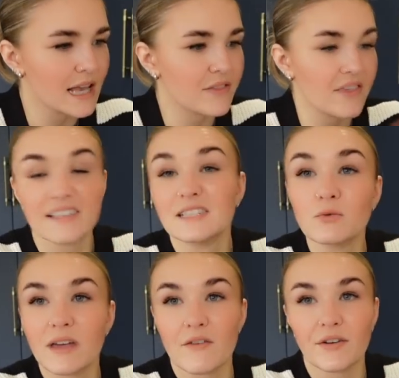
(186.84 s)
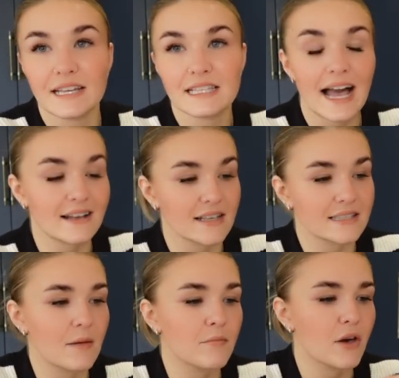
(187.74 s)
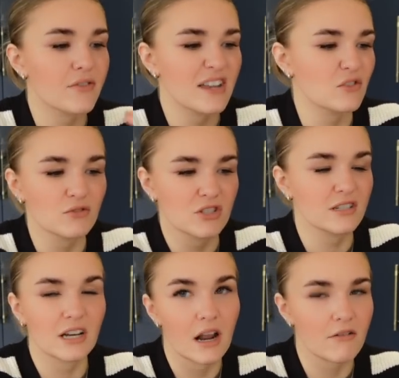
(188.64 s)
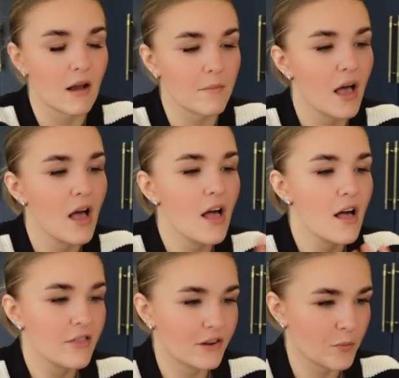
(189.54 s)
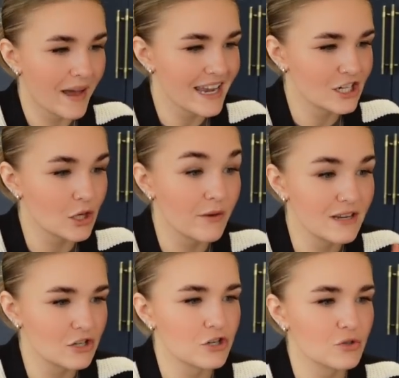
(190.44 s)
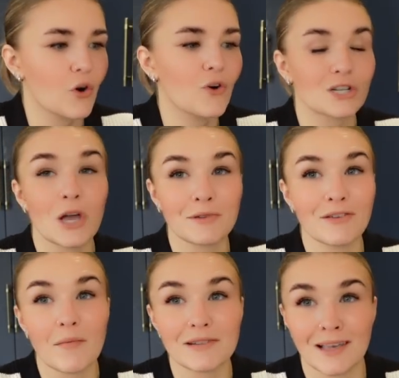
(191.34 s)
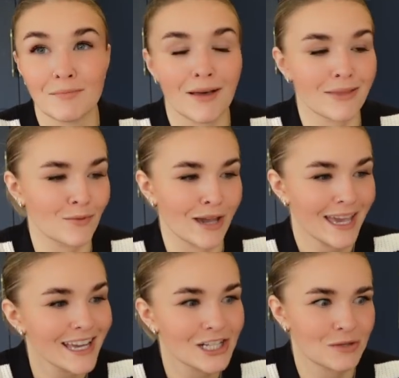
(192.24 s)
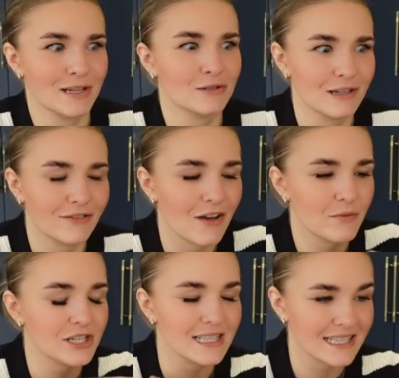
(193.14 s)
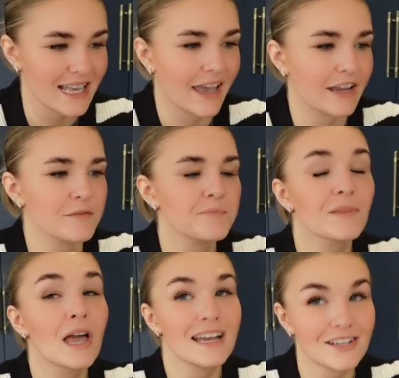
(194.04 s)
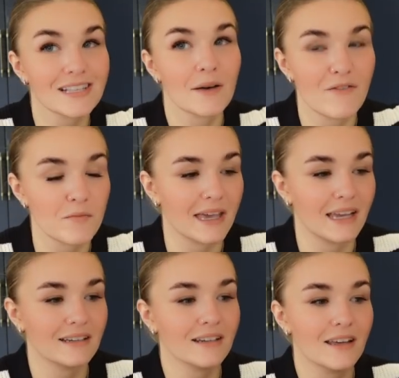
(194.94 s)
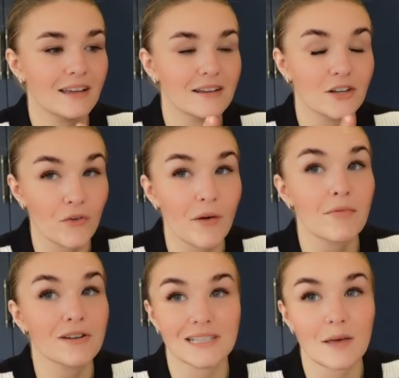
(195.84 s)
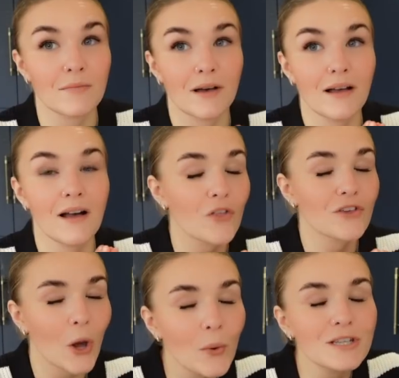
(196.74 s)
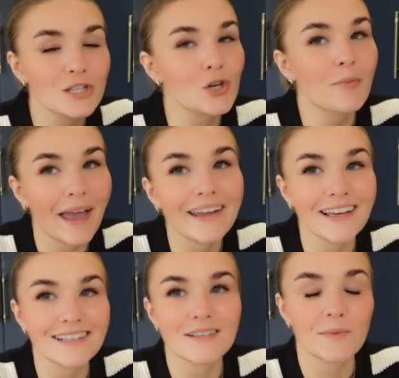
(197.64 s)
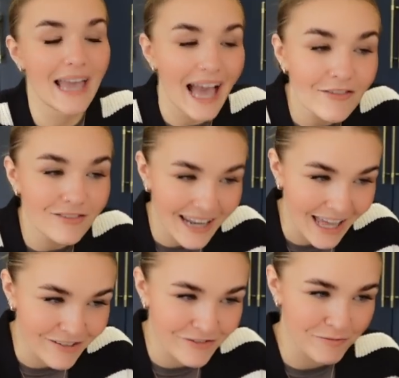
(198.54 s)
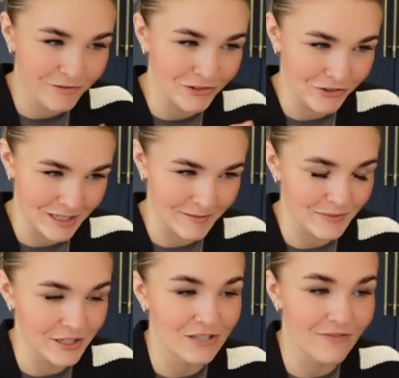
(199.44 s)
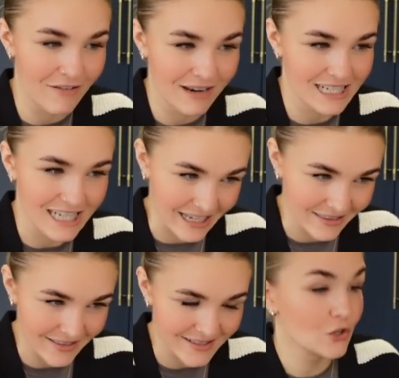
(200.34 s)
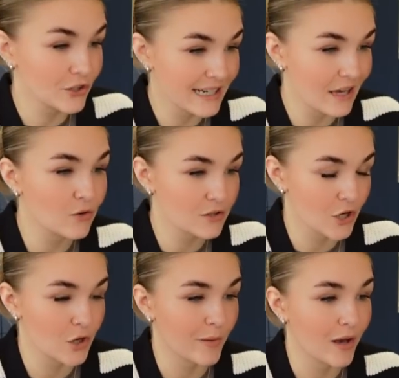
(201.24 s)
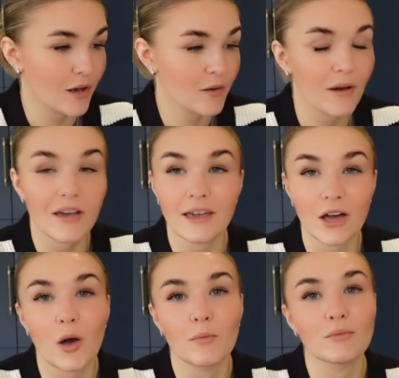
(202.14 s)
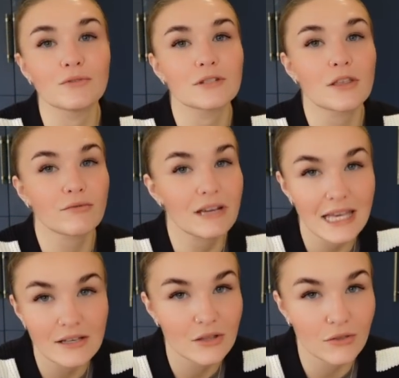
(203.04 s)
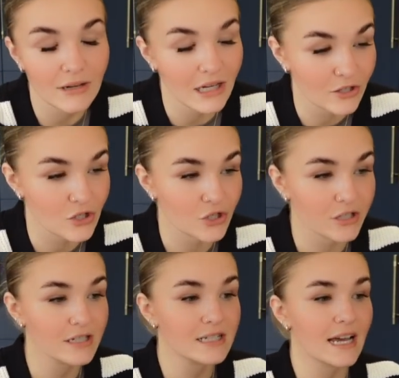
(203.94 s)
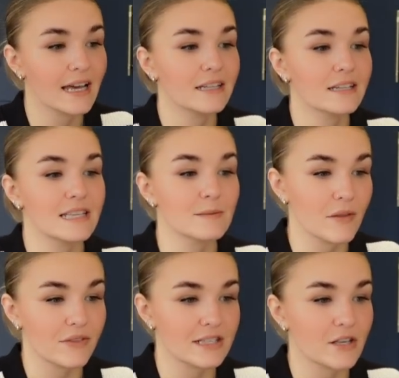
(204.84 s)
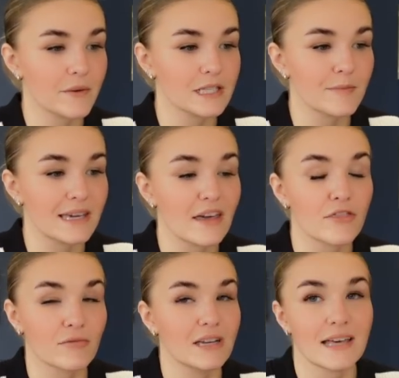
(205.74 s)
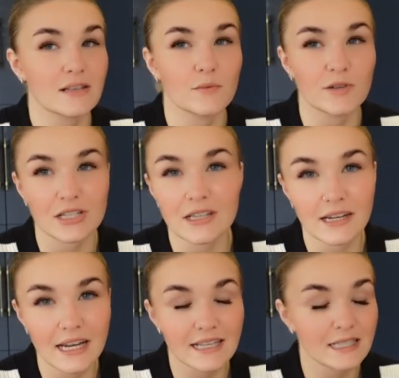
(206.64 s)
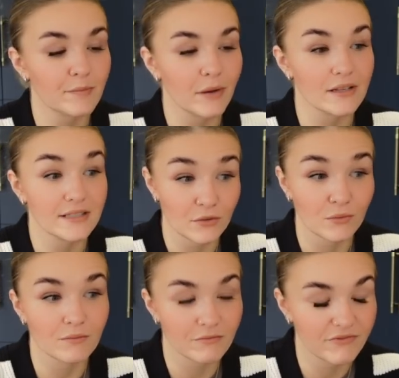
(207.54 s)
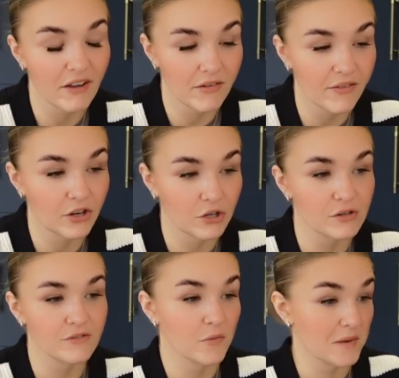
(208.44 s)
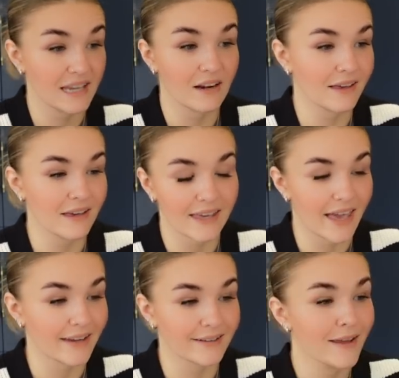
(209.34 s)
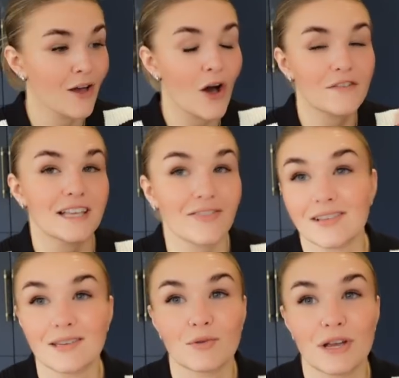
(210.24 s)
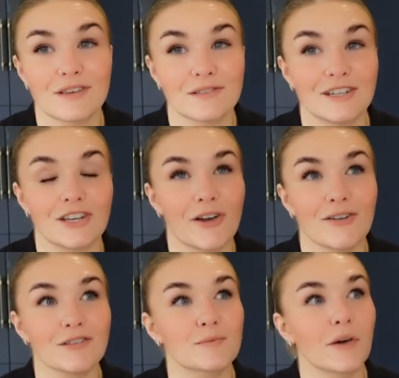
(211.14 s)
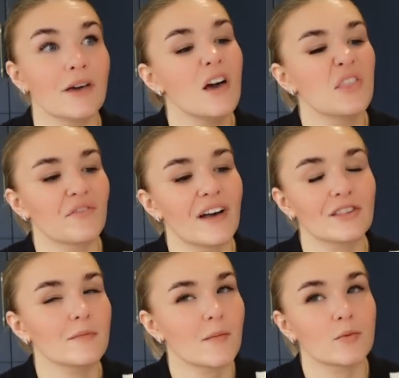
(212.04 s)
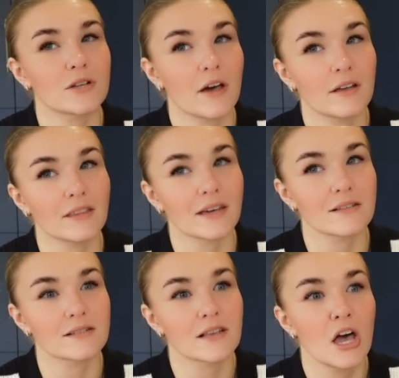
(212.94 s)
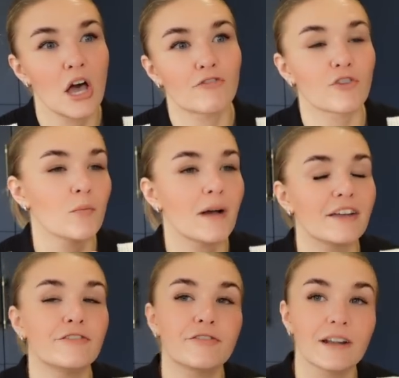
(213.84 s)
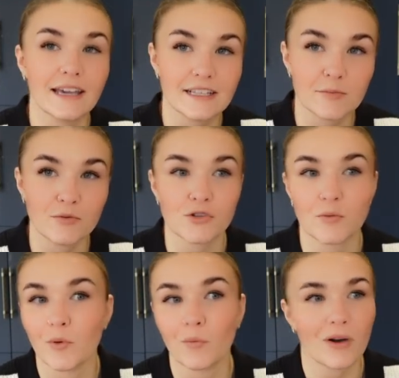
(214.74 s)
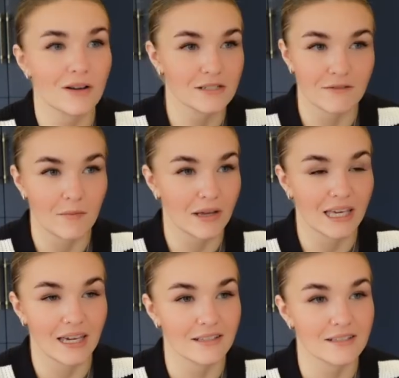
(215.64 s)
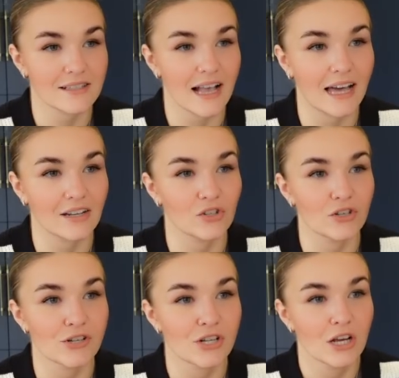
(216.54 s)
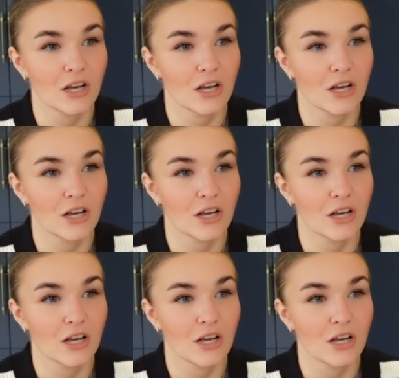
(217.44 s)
and then they're still there if I need to access them, but they're not just going to clutter up the little page. So I've literally just got October, November, December, then we're hitting 2025, which is insane. It does, however, mean November and December are the only 2 paydays that we have left before Christmas, which is very intense. So looking at October, my income was 3,300, and this month it's going to be 3,000, which is slightly less, but still very good for me. Like, again, I've said this in previous videos, but the fact that I'm able to earn this from a flexible job that works around my kids, and